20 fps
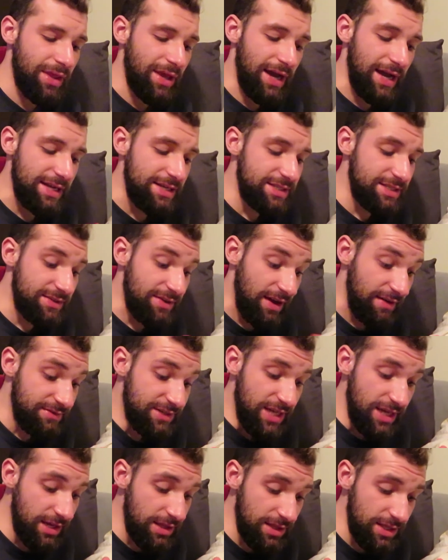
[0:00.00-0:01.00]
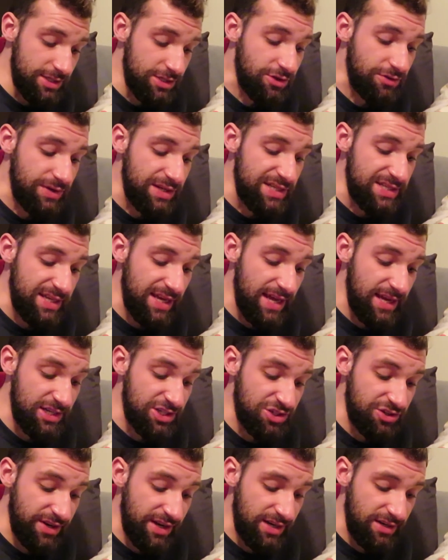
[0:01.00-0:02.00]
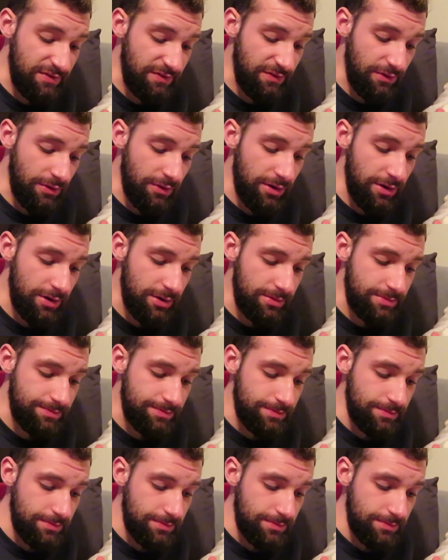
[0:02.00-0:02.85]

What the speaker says: I've taken this green tea extract for